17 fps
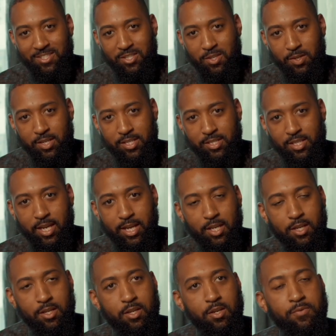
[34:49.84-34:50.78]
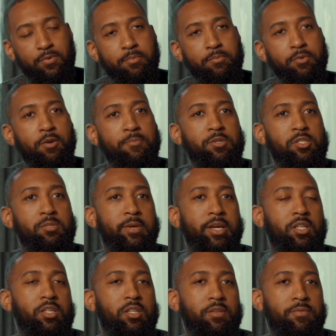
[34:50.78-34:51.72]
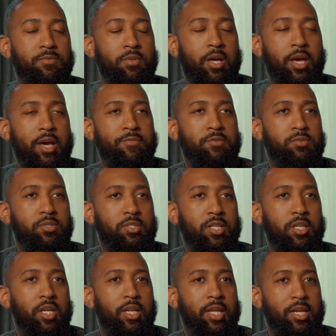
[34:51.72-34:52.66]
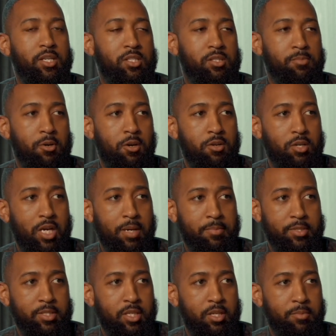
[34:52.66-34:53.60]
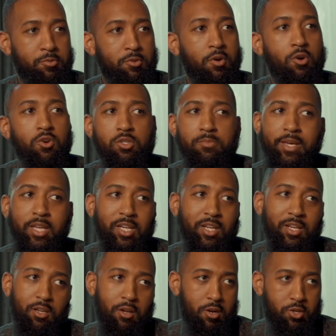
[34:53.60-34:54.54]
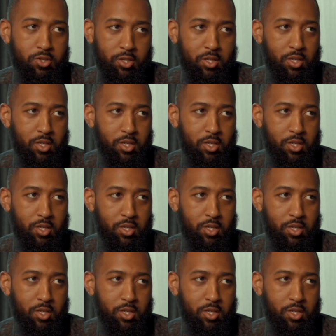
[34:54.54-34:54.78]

So it's like, from your perspective, have you seen a lot of small companies getting approved, or is it mainly the larger